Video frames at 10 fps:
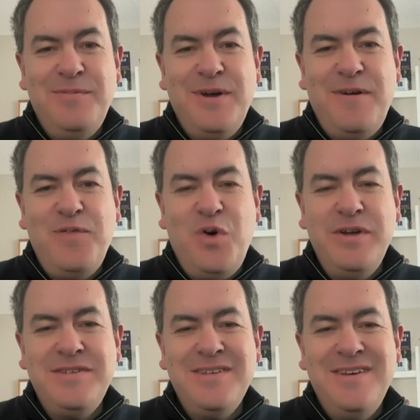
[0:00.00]
um, I've
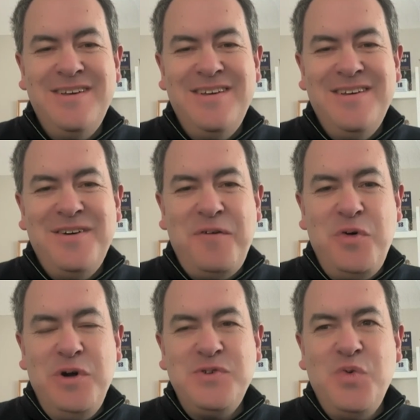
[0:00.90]
always, I've
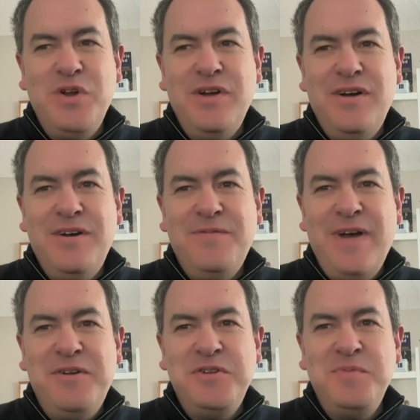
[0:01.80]
always want, uh,
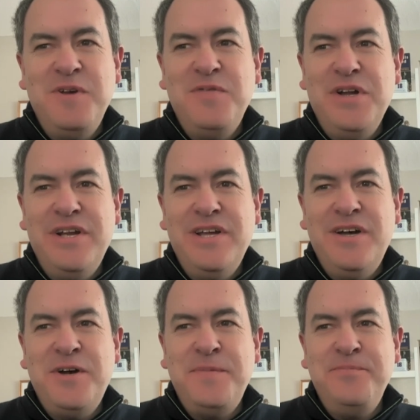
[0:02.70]
found it to be a very
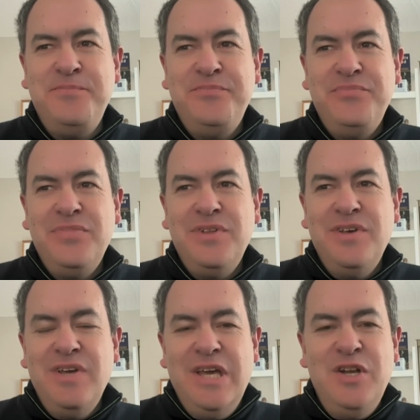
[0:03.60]
um,
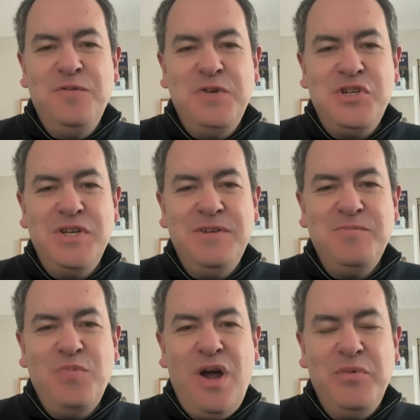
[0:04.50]
inefficient
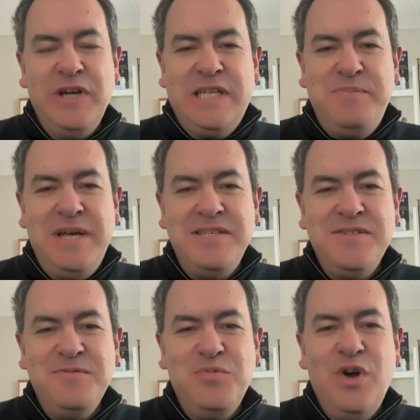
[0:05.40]
and probably
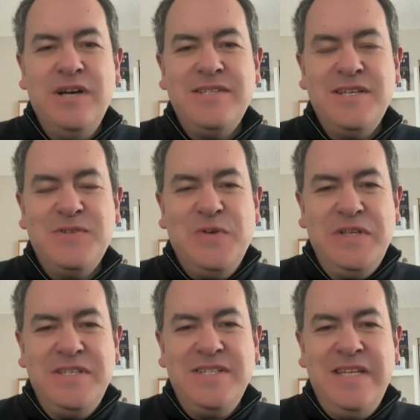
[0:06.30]
expensive process for
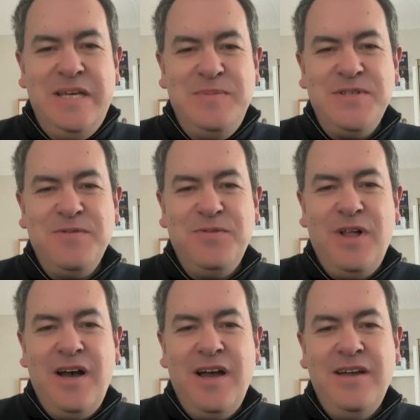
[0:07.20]
these teams to
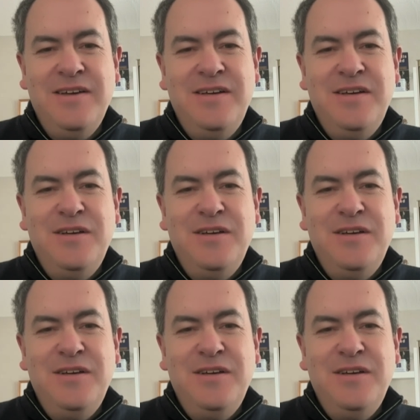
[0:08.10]
fly